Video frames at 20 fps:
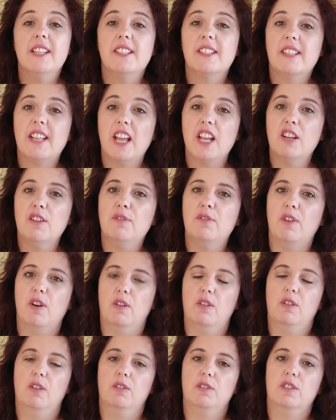Staying
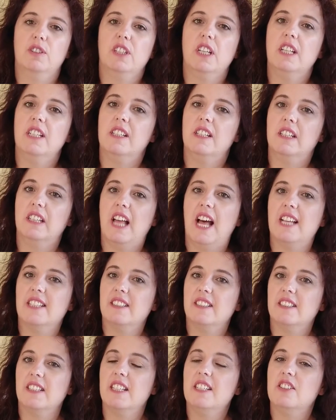focused in
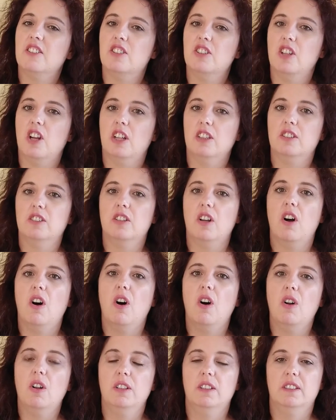class, it's not
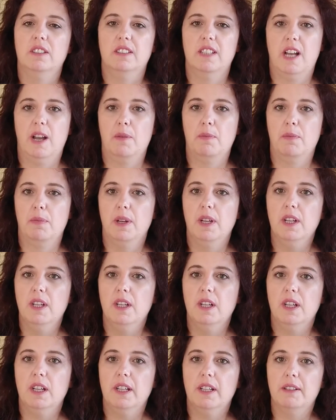all the time
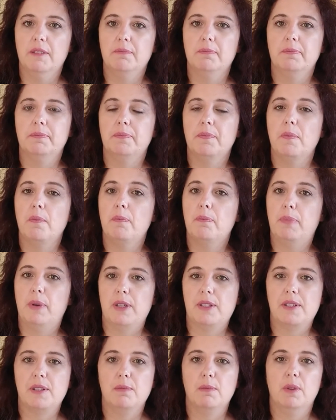
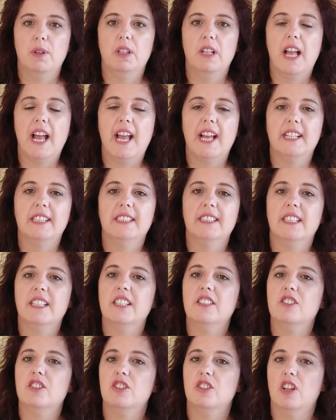possible, and
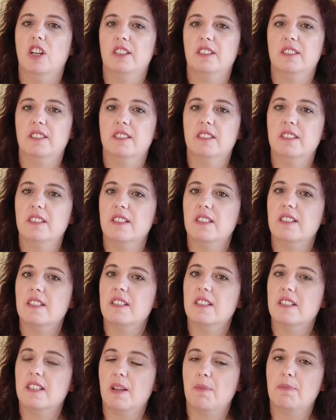it's not
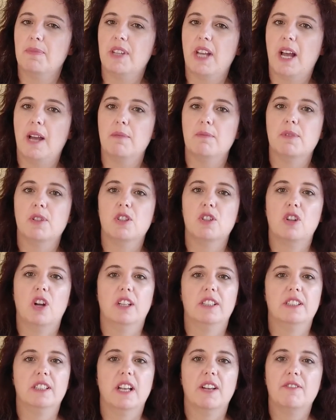sometimes
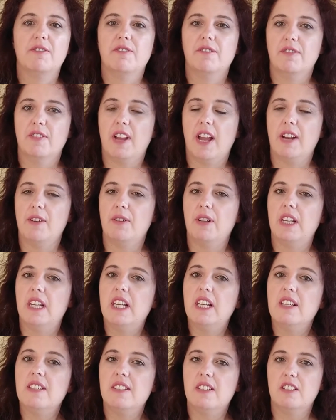not very
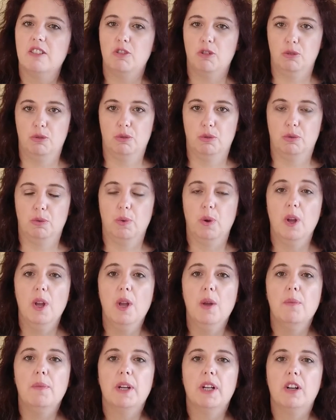easy to do,
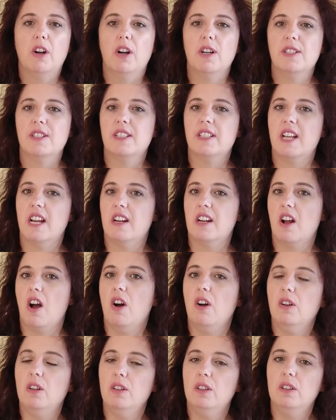because there
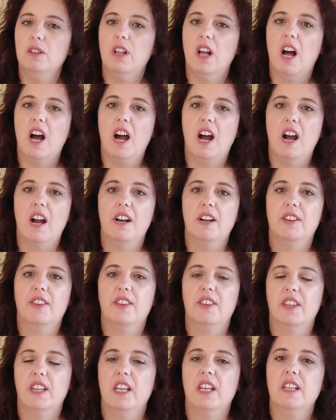all are
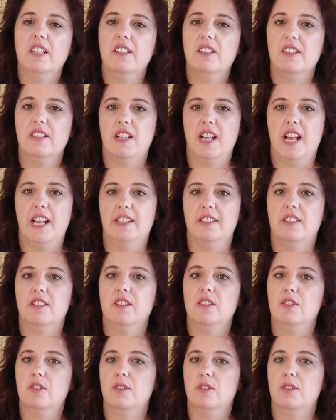things that